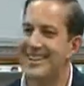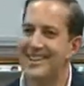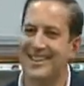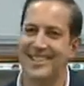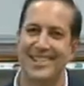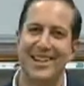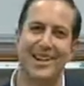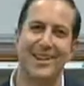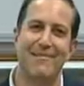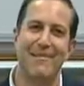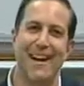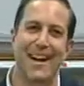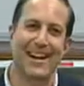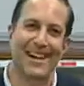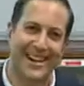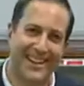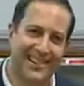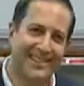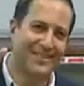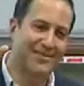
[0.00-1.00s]
Sorry,
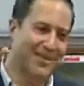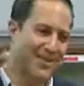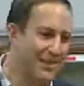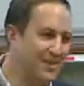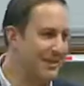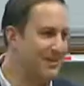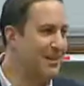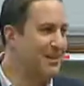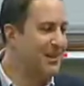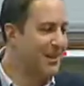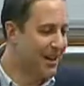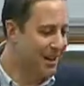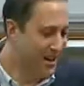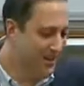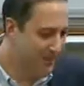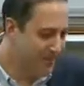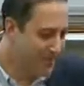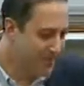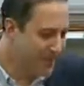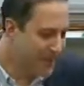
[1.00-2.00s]
Matt, I love you too.
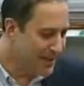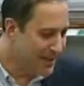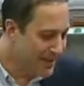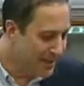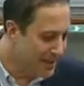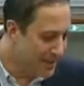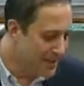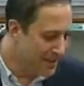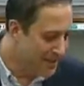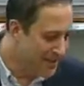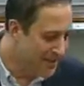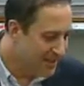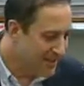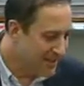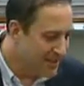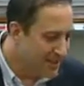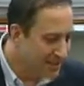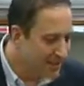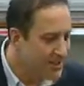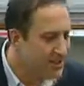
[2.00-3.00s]
But no,
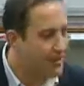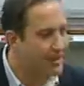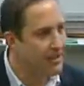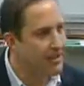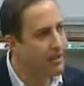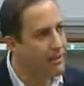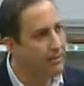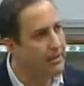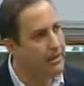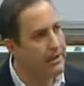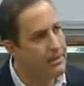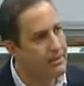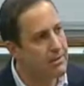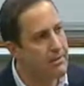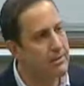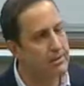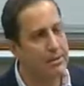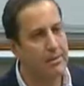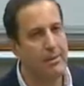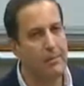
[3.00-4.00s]
seriously though, I mean, these are
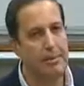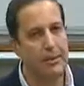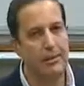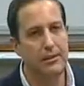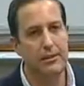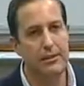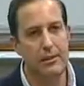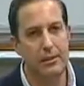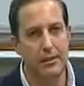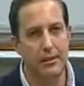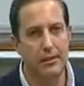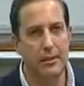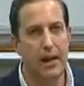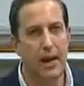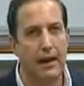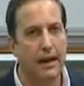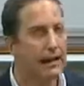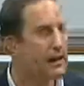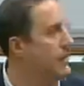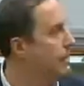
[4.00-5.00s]
the type, I mean, you're
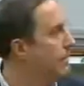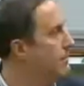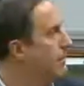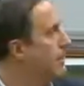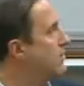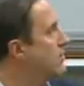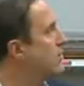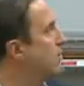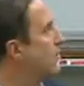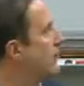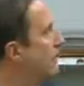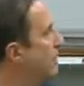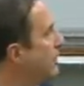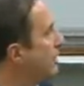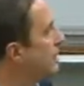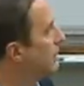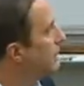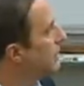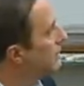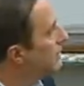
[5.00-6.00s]
not going to get a better set.
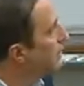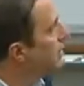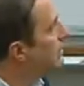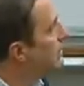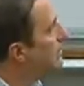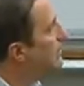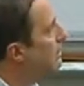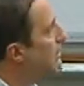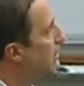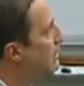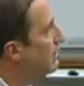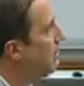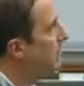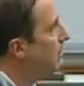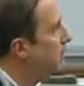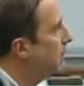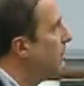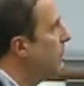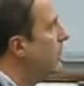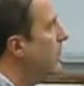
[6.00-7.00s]

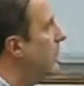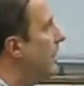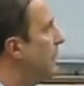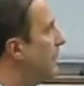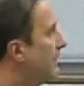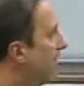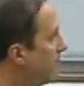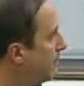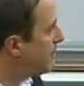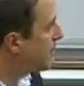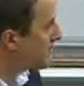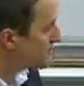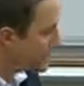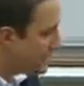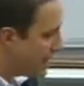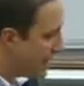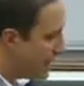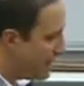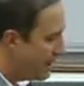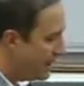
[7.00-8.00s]
You're really not going to get a better
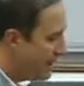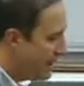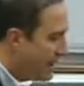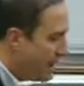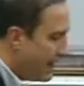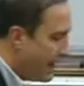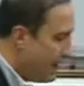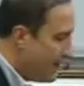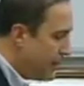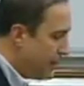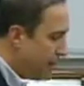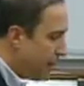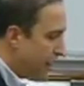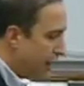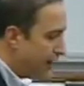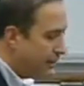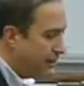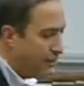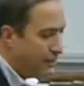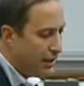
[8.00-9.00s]
set. And the
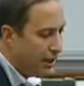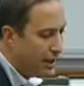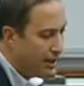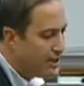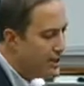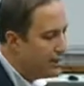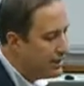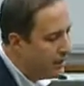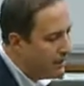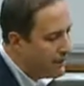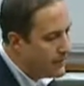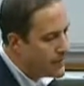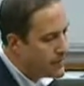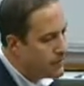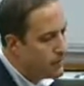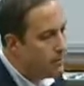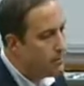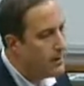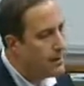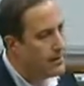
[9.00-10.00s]
fact that you're actually in this
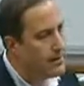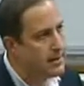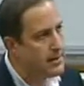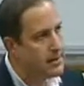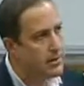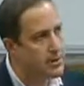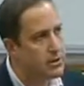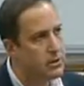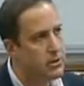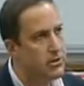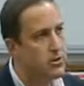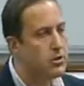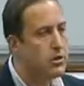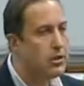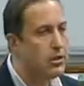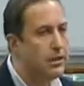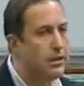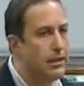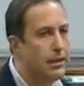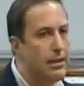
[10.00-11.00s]
room and at this
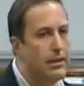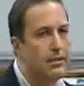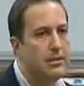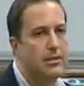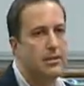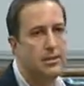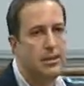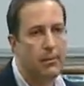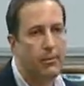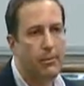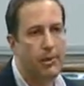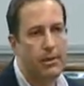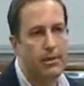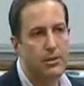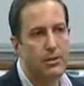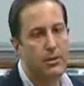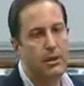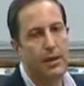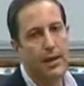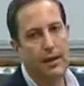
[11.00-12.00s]
institution indicates that somebody
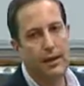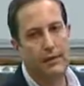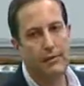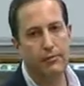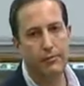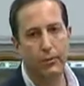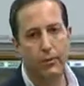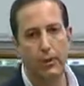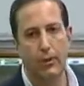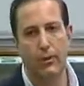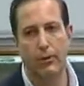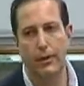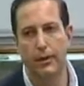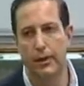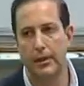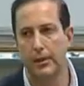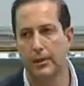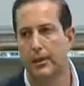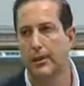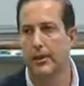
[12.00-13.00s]
took an active role
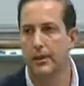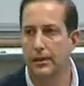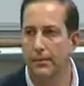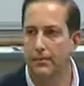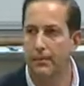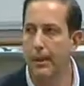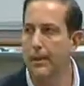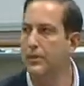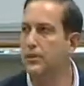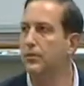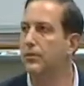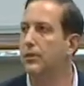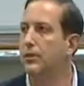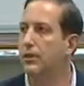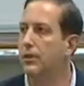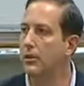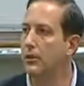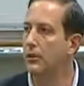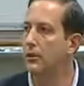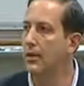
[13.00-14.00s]
in
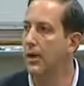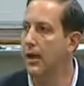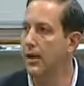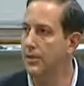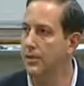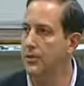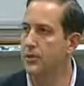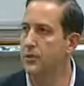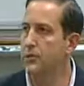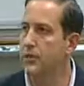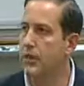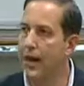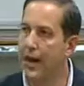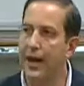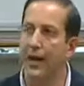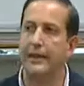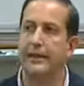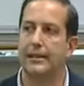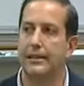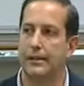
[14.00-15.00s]
mentoring you as you
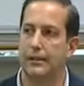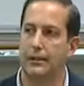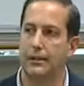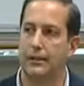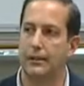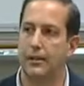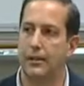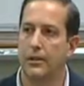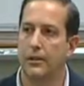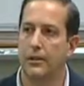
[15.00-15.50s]
got here.